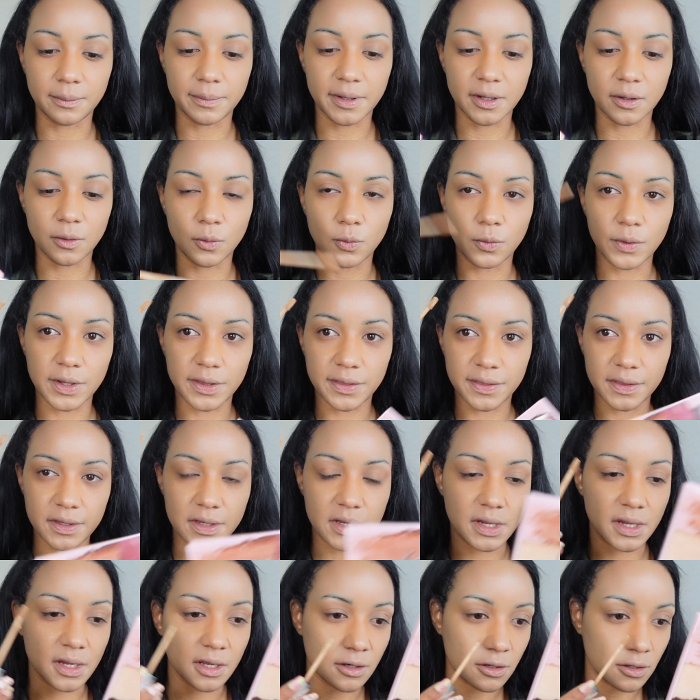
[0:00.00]
bit with
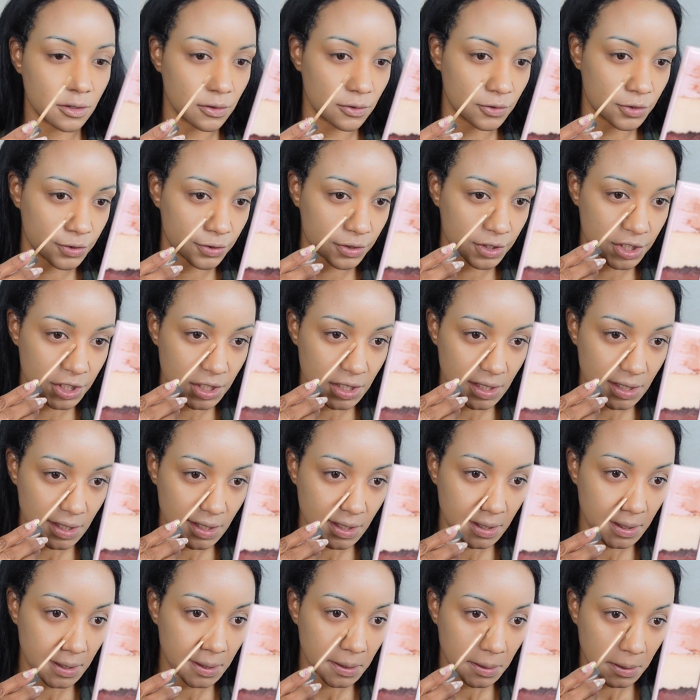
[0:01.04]
the
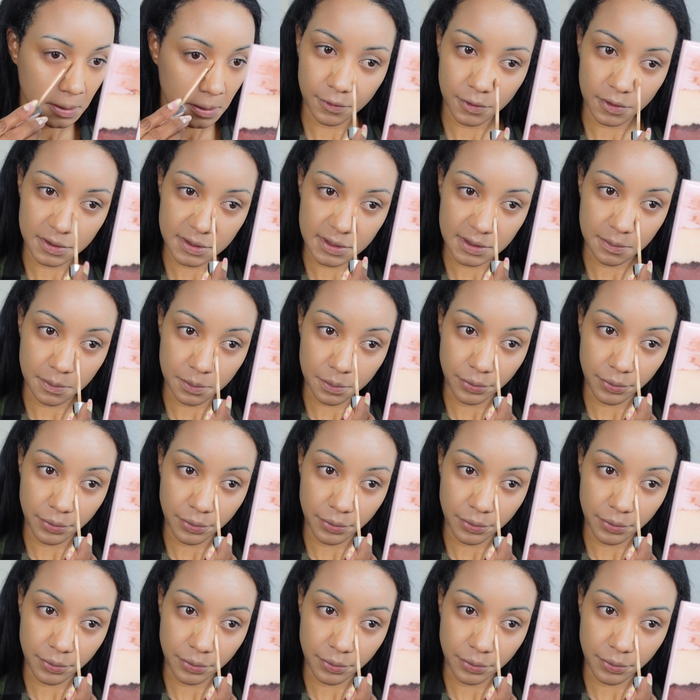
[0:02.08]
Neutrogena for some